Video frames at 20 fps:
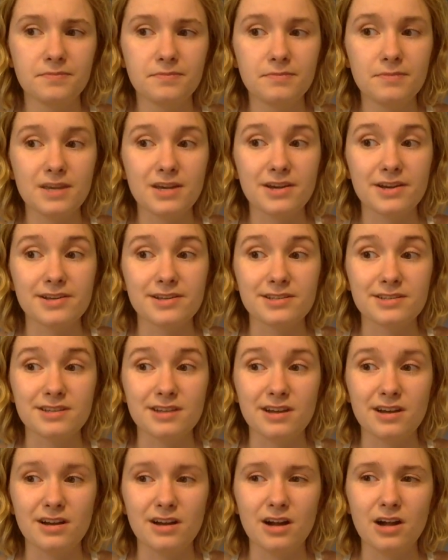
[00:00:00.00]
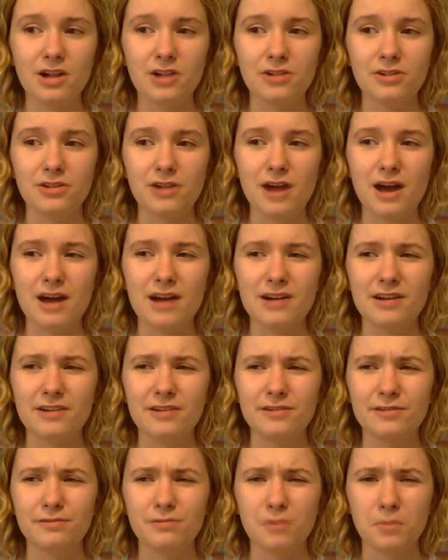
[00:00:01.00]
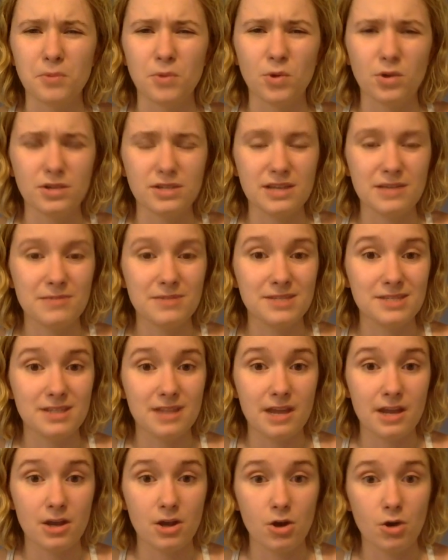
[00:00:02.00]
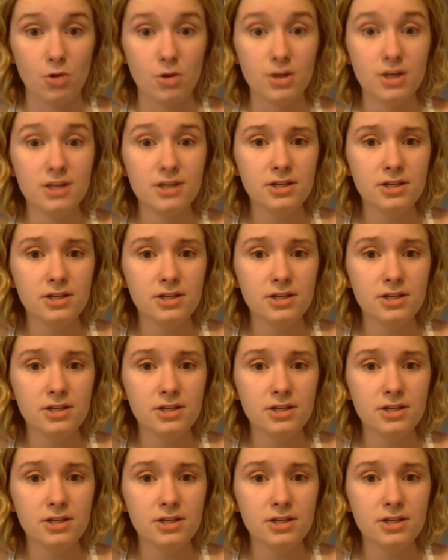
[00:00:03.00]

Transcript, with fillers: because a lot of reports have been saying, oh,